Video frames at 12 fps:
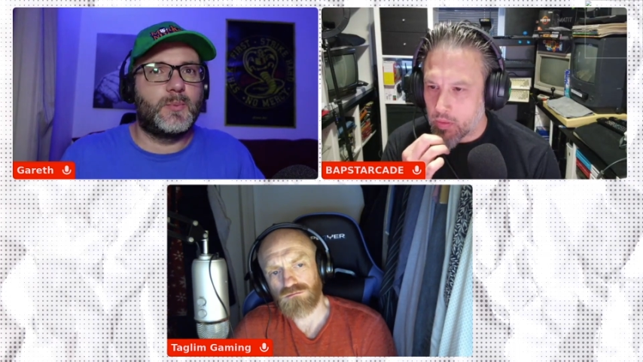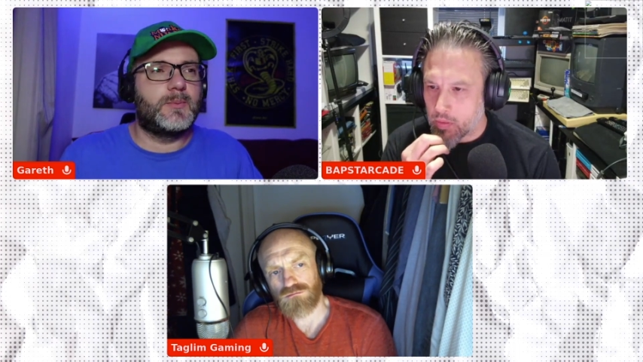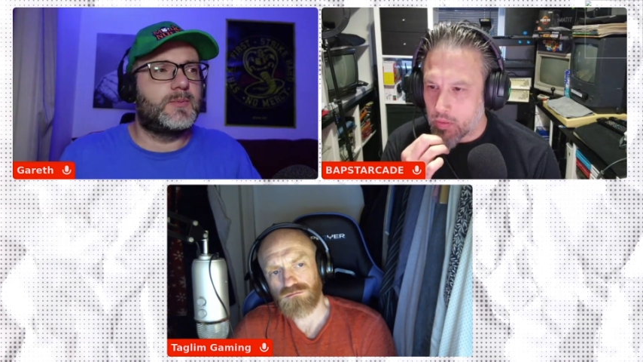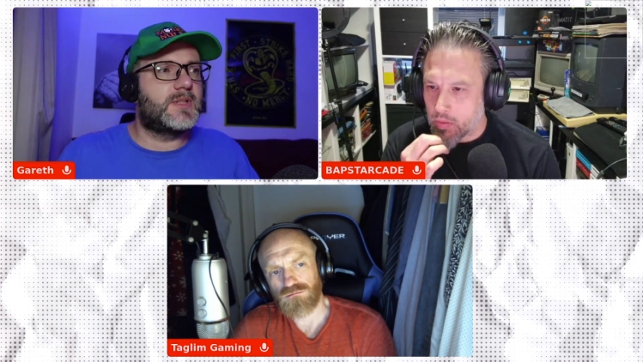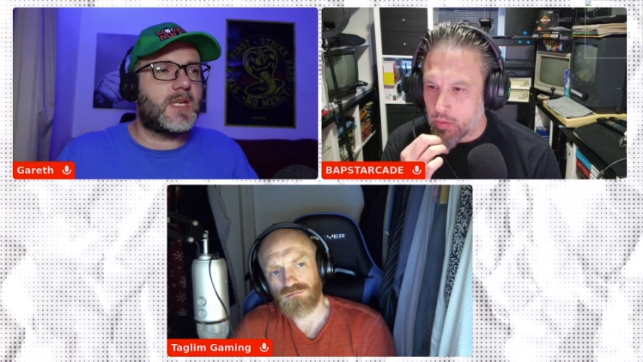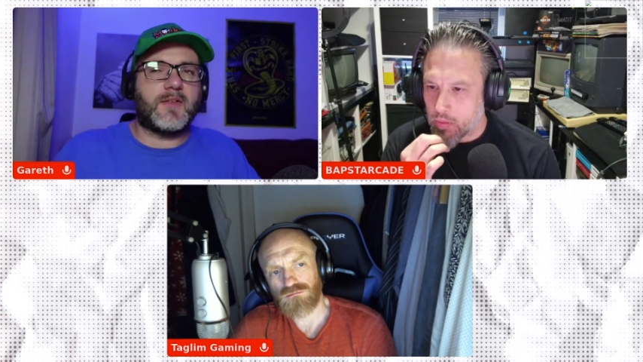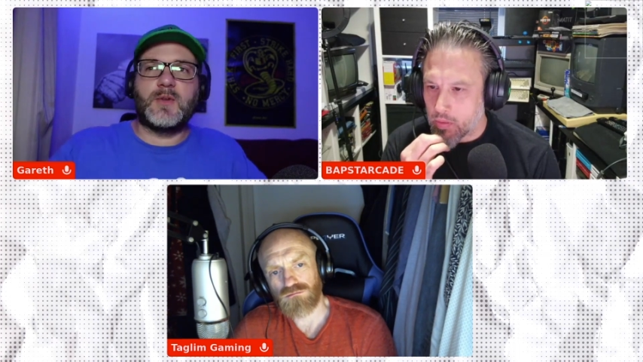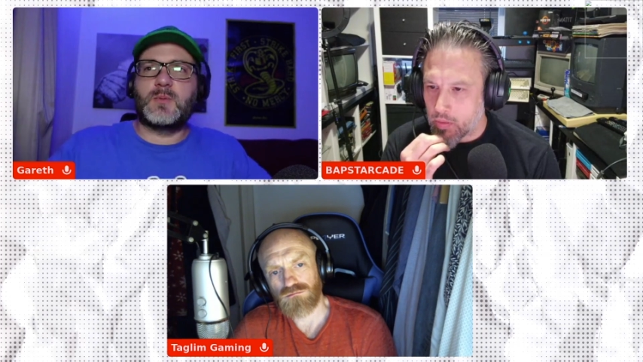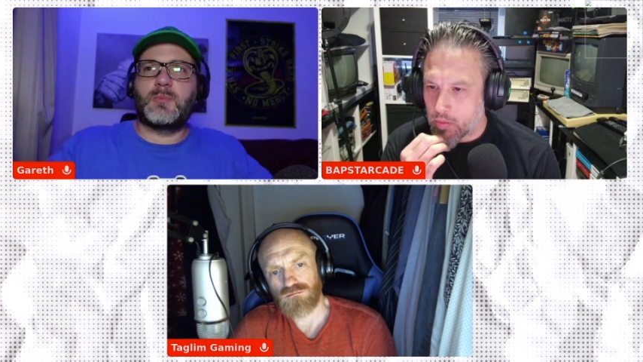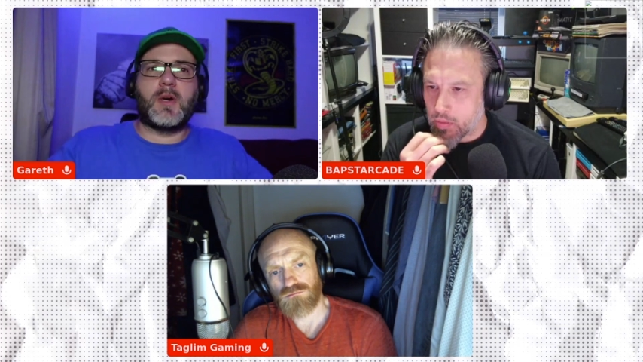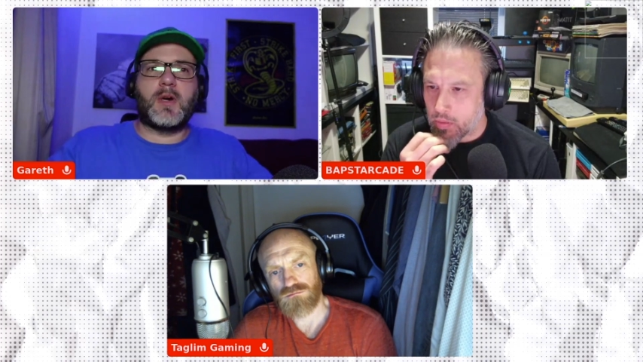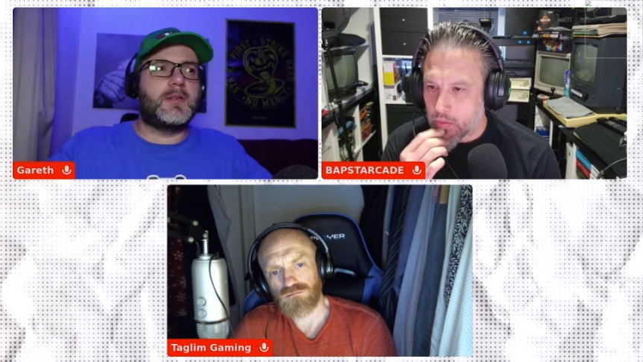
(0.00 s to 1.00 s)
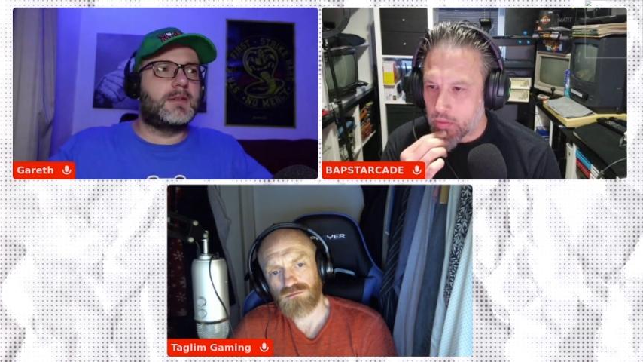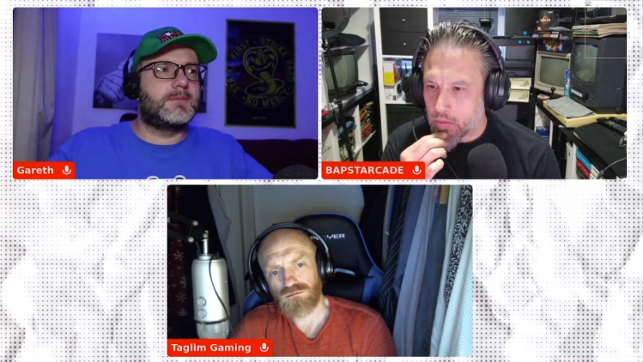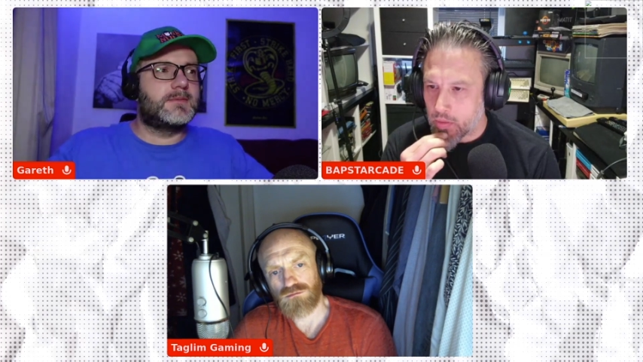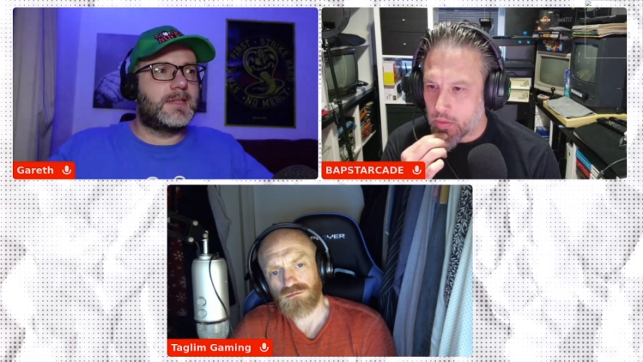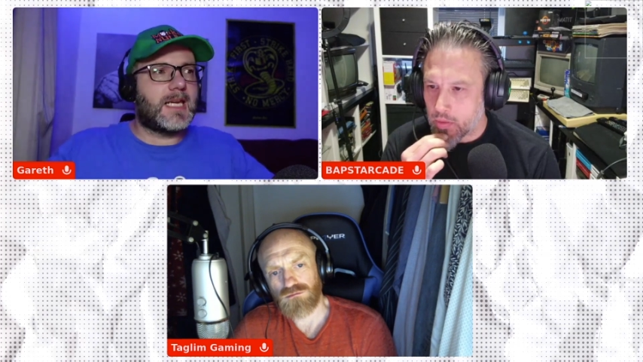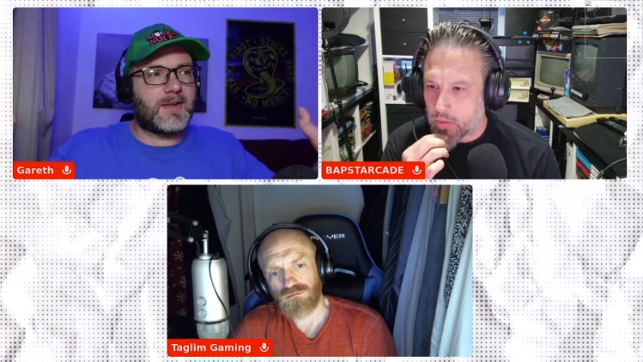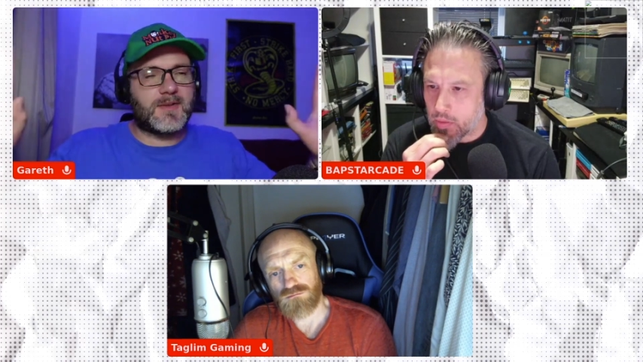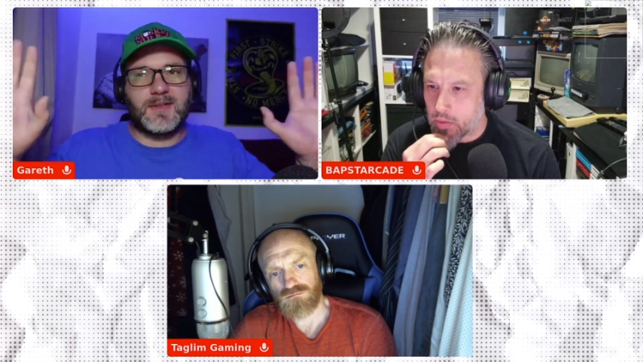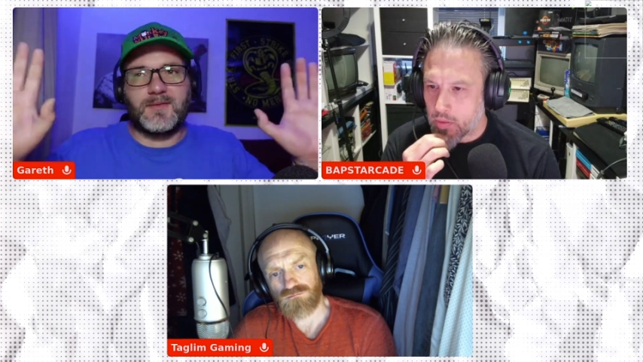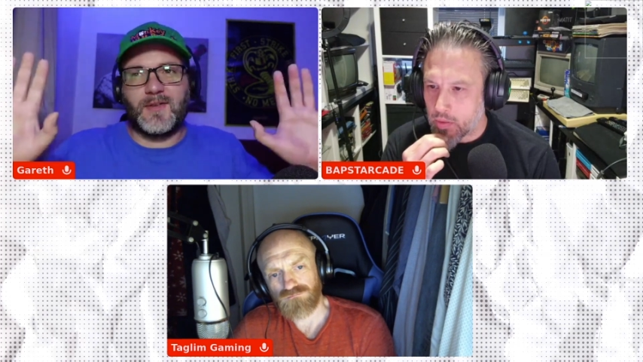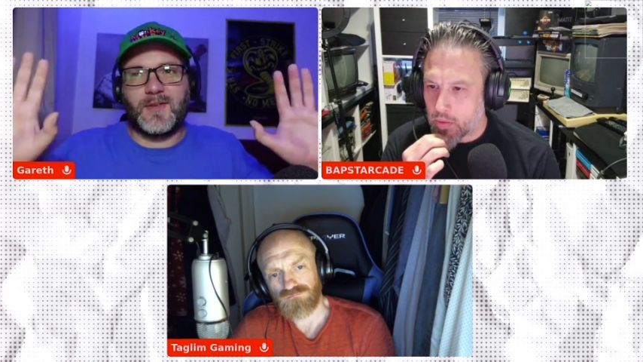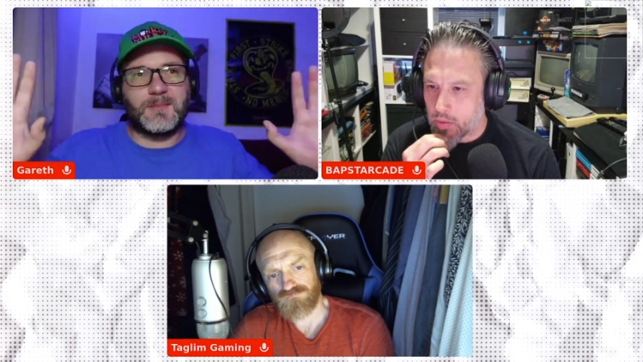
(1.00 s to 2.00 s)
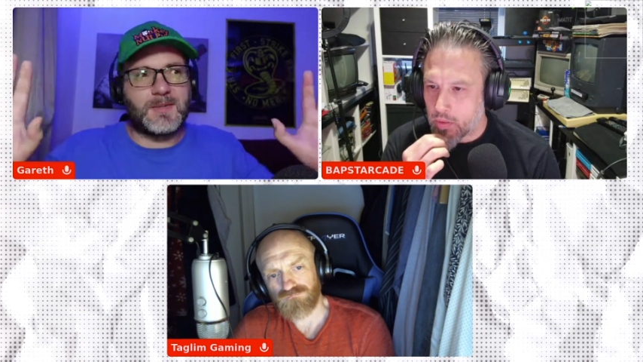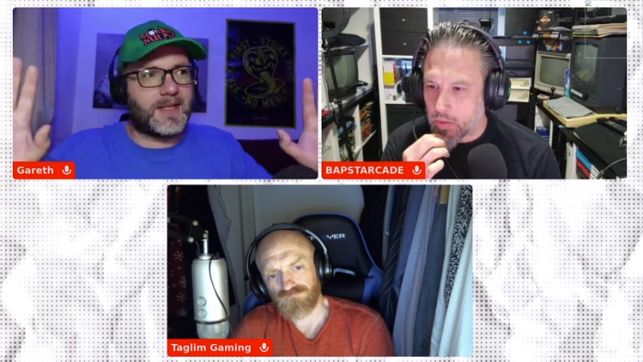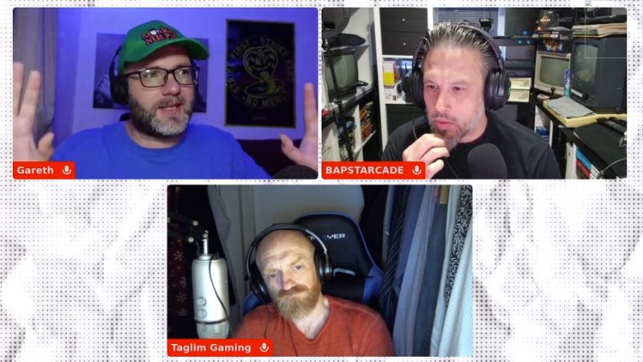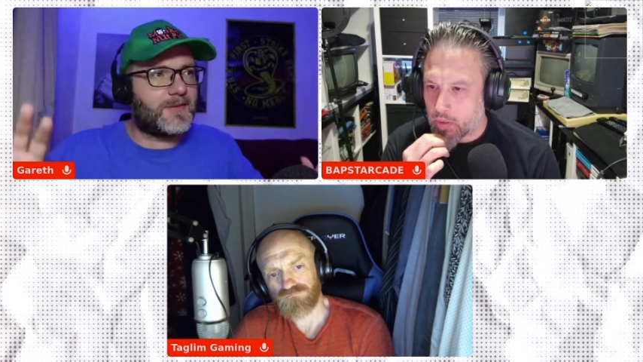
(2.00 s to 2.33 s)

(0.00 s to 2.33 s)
Speaker 1: Starfield's broken. Gas confirmed it. Thank you